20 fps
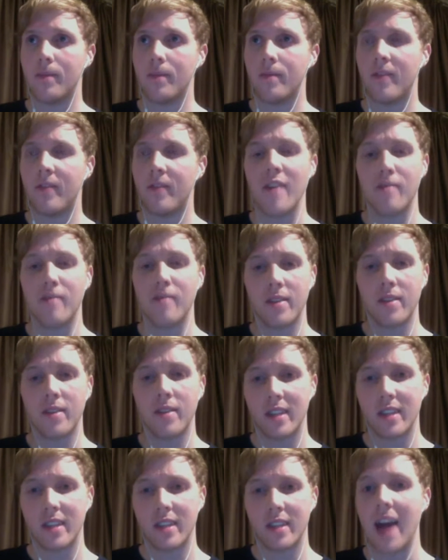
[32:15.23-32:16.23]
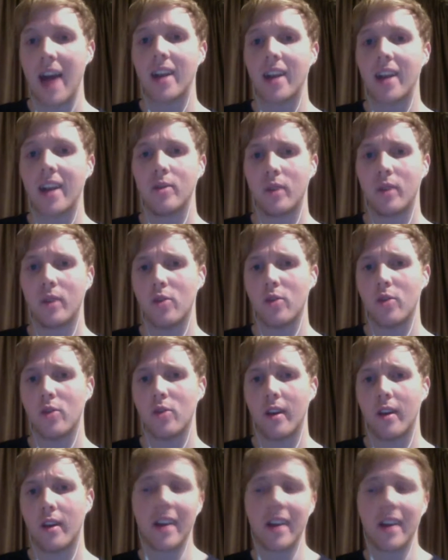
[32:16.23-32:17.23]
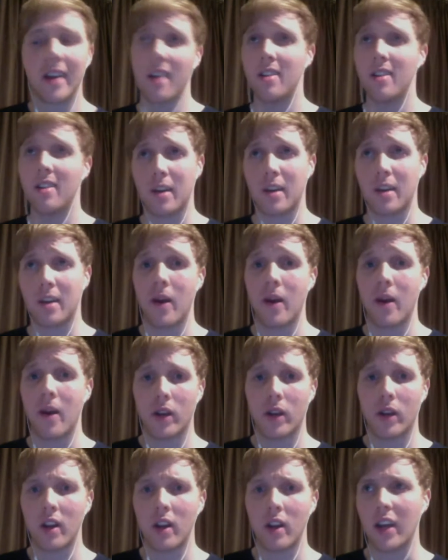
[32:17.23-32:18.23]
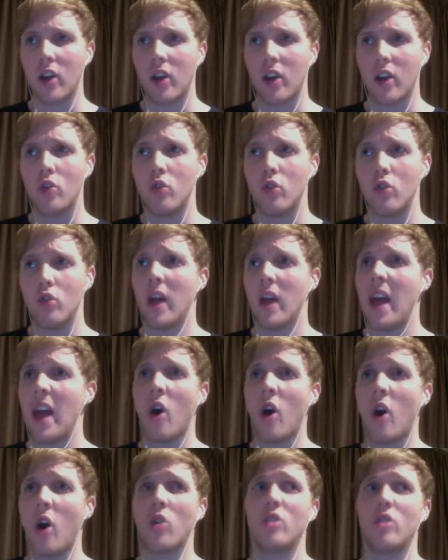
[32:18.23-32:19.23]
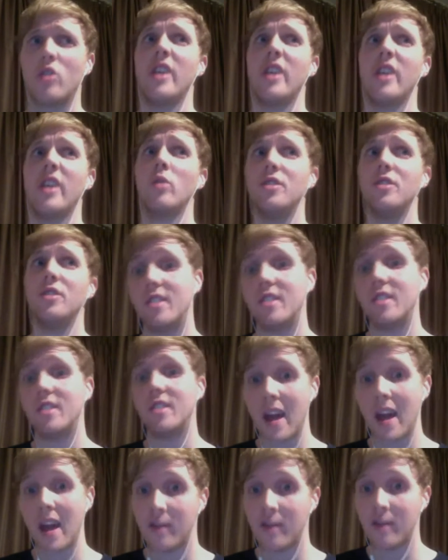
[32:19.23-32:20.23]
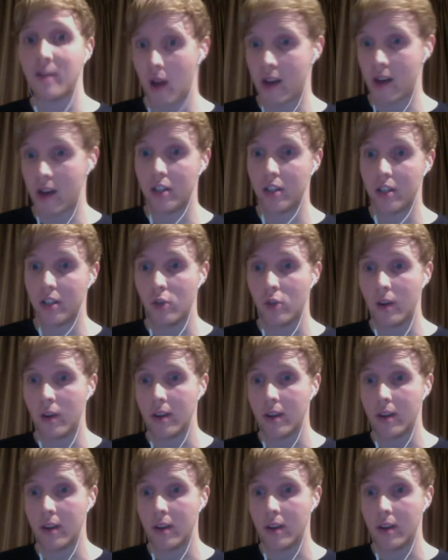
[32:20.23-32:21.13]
5 months in Canada when I was over there, and Canada is like America. Like they go insane for energy drinks.